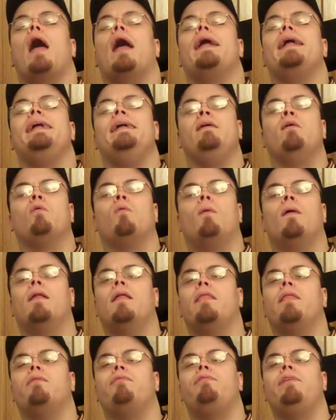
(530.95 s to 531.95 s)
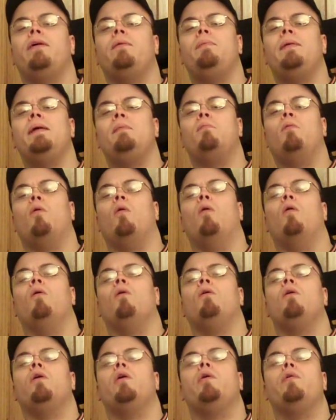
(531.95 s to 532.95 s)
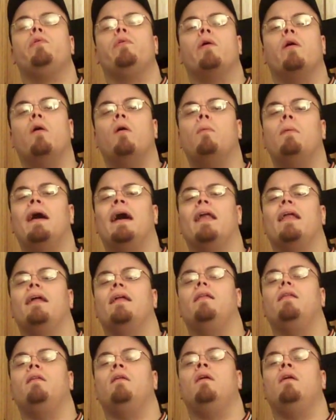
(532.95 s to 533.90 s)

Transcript: you're one of the few people who know about it,